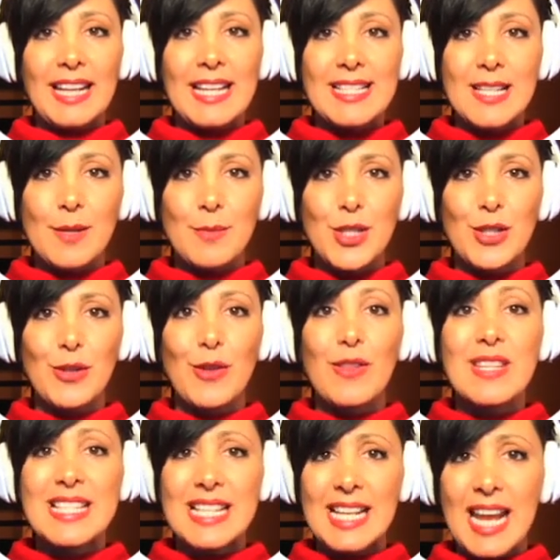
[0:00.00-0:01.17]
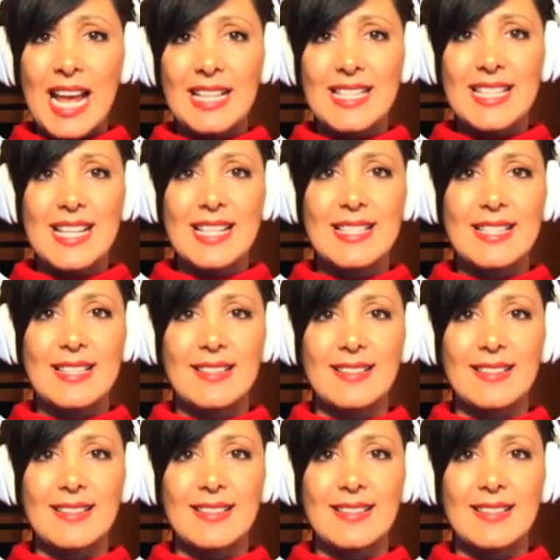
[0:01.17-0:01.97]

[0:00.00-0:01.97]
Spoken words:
assumption to this analysis.